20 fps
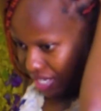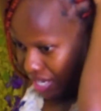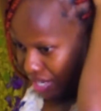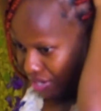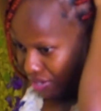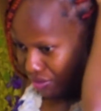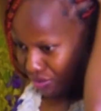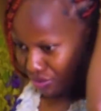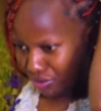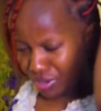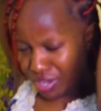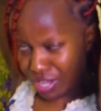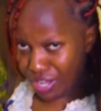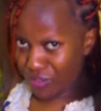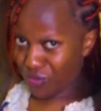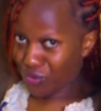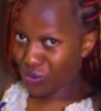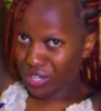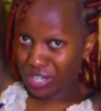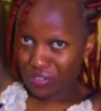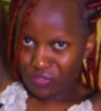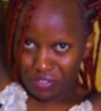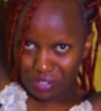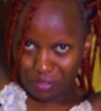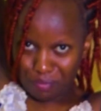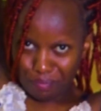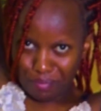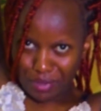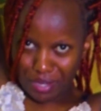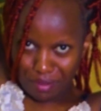I don't know, if you wanna feel
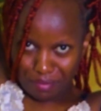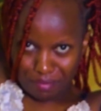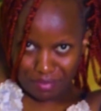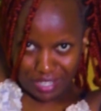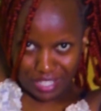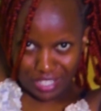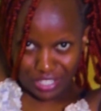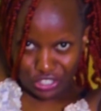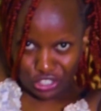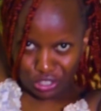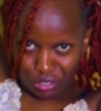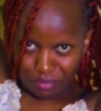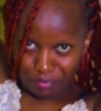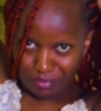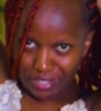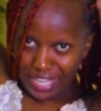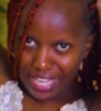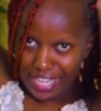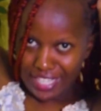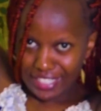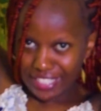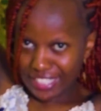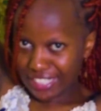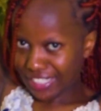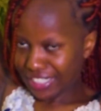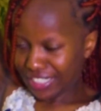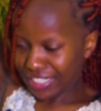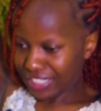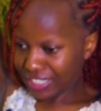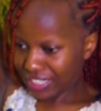babyish,
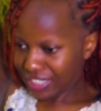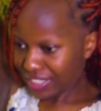girlish.